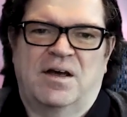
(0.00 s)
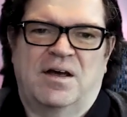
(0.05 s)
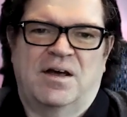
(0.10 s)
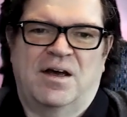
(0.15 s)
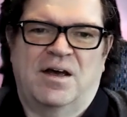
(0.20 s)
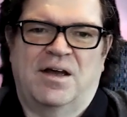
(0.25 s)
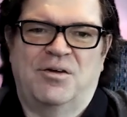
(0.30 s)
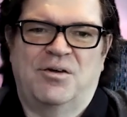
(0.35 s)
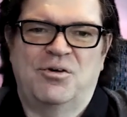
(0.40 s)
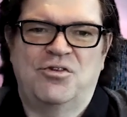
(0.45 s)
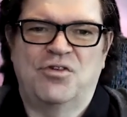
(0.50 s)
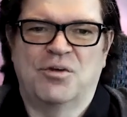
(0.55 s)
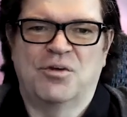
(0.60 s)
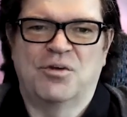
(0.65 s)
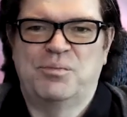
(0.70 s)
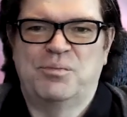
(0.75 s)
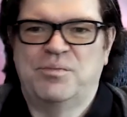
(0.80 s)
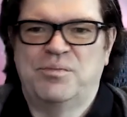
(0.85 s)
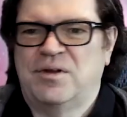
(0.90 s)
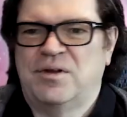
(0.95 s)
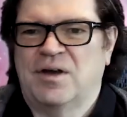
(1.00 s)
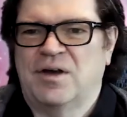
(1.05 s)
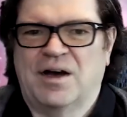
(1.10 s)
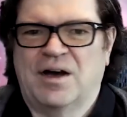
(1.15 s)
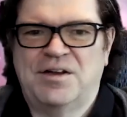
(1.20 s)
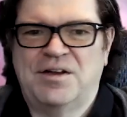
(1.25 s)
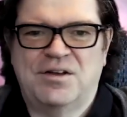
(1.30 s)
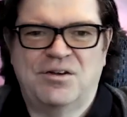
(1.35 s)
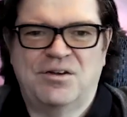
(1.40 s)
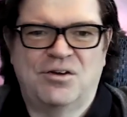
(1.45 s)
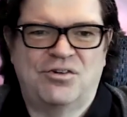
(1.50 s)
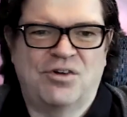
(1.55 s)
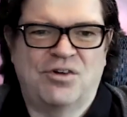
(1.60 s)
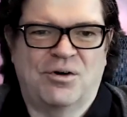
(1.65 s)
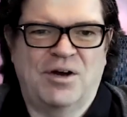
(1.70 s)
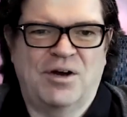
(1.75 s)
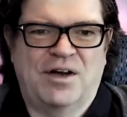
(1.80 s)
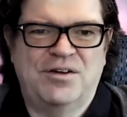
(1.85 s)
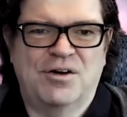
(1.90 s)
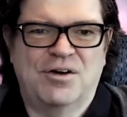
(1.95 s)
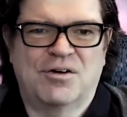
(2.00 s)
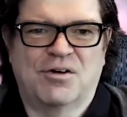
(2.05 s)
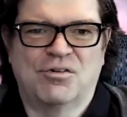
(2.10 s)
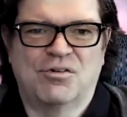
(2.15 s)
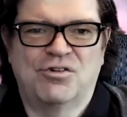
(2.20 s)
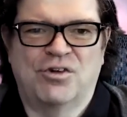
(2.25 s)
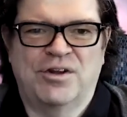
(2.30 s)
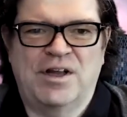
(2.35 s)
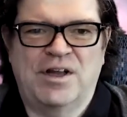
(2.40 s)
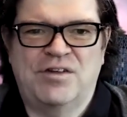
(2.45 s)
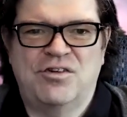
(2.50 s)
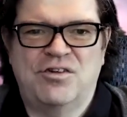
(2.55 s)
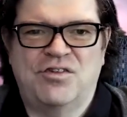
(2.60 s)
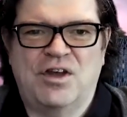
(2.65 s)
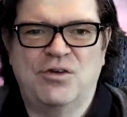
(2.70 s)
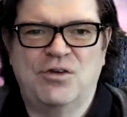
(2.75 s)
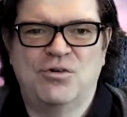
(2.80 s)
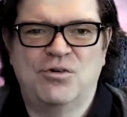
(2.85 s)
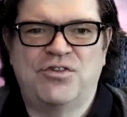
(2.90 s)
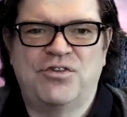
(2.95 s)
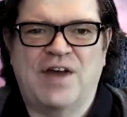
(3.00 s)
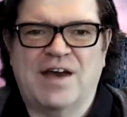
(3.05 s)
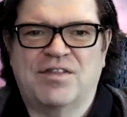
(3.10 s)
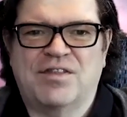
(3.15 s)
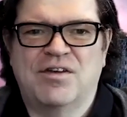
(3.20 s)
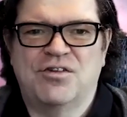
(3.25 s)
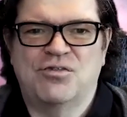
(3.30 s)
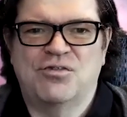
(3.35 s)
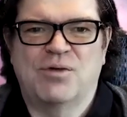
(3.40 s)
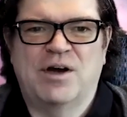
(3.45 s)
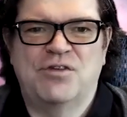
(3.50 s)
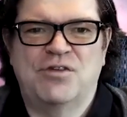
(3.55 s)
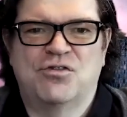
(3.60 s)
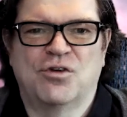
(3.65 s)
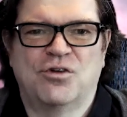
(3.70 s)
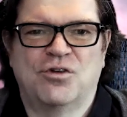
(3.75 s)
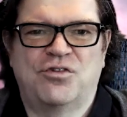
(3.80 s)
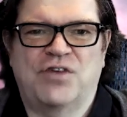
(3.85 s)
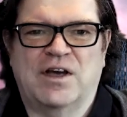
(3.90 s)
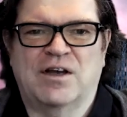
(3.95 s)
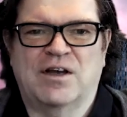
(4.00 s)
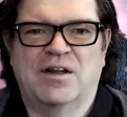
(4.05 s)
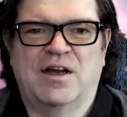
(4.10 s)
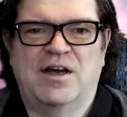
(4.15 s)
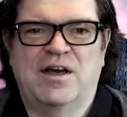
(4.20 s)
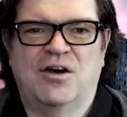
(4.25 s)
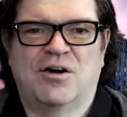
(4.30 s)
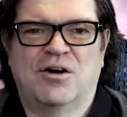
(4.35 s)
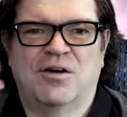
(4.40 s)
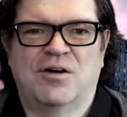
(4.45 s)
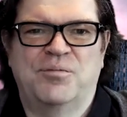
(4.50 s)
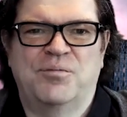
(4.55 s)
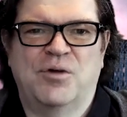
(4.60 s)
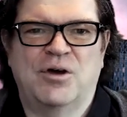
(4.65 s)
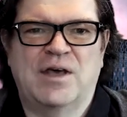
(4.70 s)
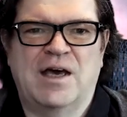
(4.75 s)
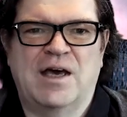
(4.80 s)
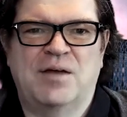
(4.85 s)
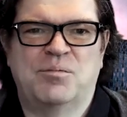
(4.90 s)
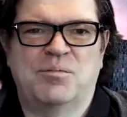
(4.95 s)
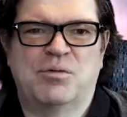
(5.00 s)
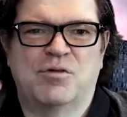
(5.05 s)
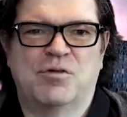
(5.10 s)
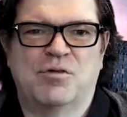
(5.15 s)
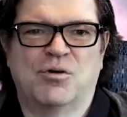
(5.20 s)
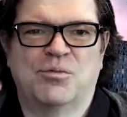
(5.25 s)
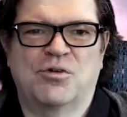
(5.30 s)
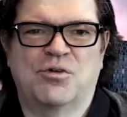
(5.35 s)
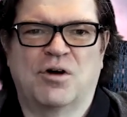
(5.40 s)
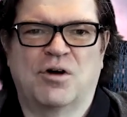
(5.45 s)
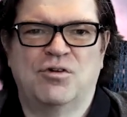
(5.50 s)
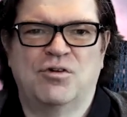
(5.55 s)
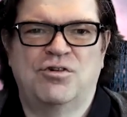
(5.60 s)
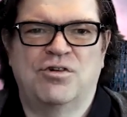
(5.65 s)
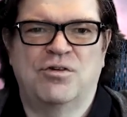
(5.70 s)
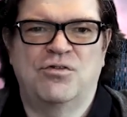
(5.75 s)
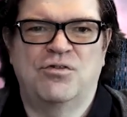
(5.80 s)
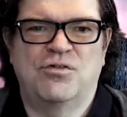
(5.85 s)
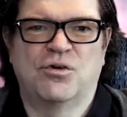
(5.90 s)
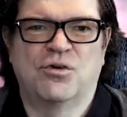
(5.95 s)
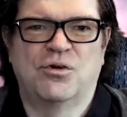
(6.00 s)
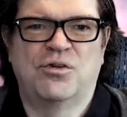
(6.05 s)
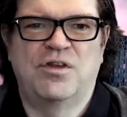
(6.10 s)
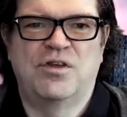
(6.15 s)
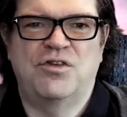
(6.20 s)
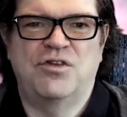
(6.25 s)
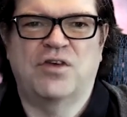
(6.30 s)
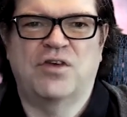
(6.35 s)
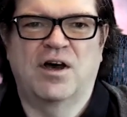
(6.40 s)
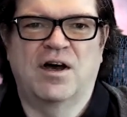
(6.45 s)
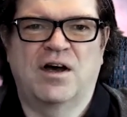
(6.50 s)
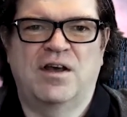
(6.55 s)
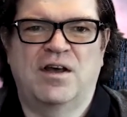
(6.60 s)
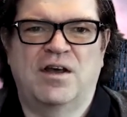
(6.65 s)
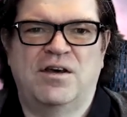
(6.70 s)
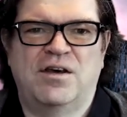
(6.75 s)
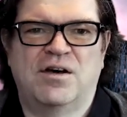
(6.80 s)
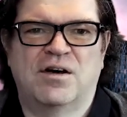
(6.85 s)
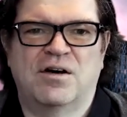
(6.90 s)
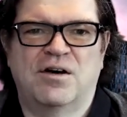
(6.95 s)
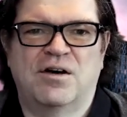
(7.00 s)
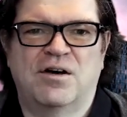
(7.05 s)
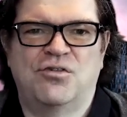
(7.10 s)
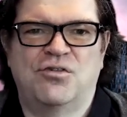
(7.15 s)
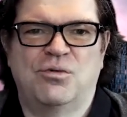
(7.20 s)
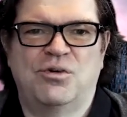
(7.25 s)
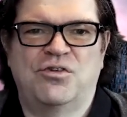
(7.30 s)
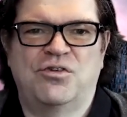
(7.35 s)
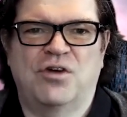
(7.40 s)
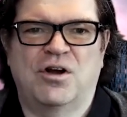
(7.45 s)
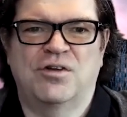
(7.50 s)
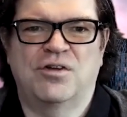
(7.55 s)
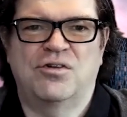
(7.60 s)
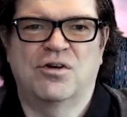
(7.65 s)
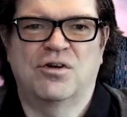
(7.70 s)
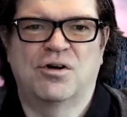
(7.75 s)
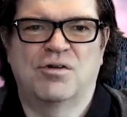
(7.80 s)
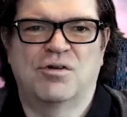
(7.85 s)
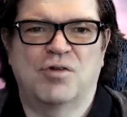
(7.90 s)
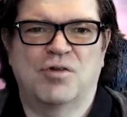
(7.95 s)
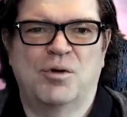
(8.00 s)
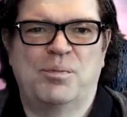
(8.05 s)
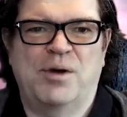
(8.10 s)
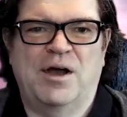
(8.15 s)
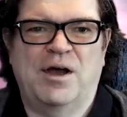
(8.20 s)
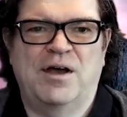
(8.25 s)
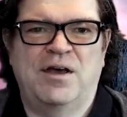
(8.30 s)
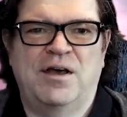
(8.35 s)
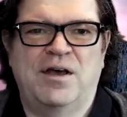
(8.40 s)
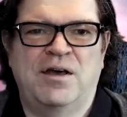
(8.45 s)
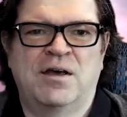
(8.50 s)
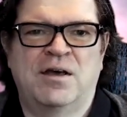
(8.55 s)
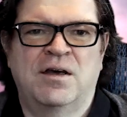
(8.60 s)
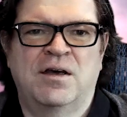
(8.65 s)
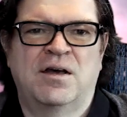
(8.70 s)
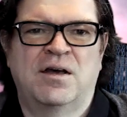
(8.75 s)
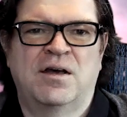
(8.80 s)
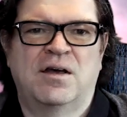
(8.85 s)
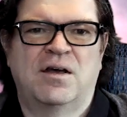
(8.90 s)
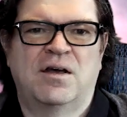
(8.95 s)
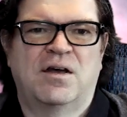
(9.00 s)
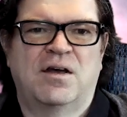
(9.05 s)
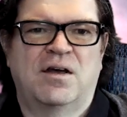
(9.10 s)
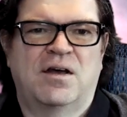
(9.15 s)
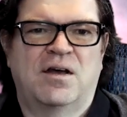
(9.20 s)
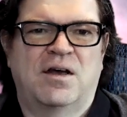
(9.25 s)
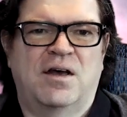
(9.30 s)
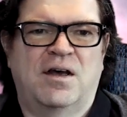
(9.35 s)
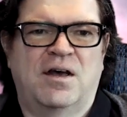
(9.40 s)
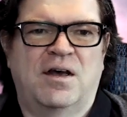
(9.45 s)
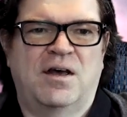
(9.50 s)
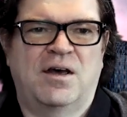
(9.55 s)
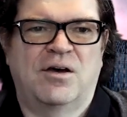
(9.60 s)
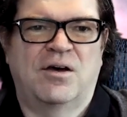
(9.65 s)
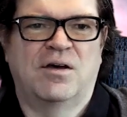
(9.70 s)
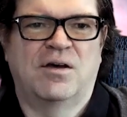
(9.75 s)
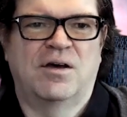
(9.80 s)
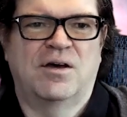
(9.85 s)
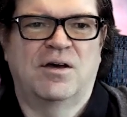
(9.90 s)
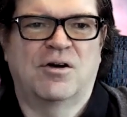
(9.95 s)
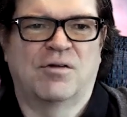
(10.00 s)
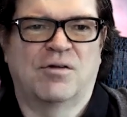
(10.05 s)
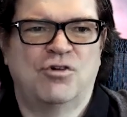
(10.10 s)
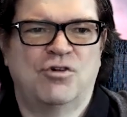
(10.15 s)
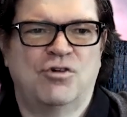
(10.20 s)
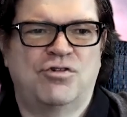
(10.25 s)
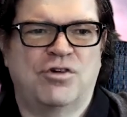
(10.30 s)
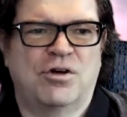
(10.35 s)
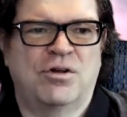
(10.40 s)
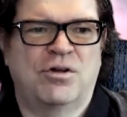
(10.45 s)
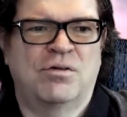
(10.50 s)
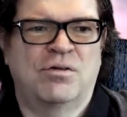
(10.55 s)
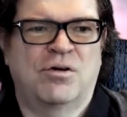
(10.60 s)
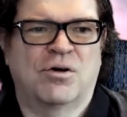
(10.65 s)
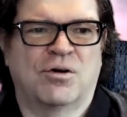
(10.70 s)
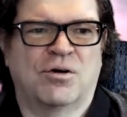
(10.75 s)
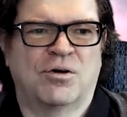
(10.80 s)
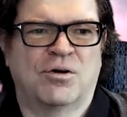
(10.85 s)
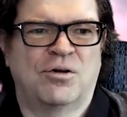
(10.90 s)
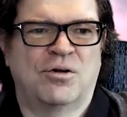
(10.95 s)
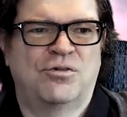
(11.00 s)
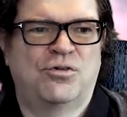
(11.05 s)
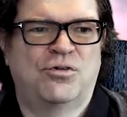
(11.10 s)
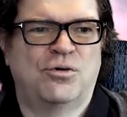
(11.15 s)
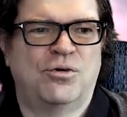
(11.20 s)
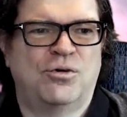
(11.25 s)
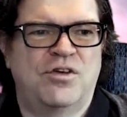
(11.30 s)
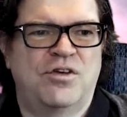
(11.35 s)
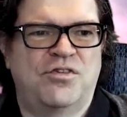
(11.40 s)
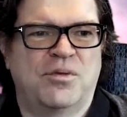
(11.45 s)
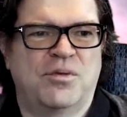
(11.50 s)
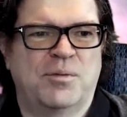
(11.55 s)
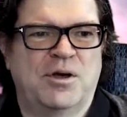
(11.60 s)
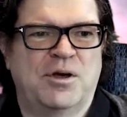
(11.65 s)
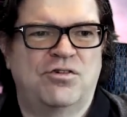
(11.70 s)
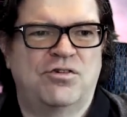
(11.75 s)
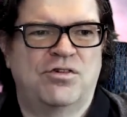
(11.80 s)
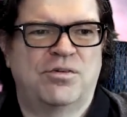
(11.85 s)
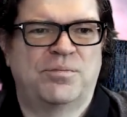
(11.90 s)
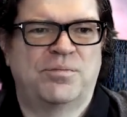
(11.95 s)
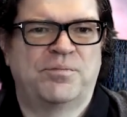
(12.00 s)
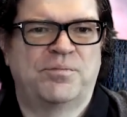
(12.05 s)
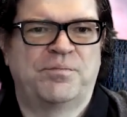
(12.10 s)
And here's the general idea of convolutional net is that you stack this, right? So the second layer, again, performs convolution. So this guy here is a result of applying a convolution kernel to this image,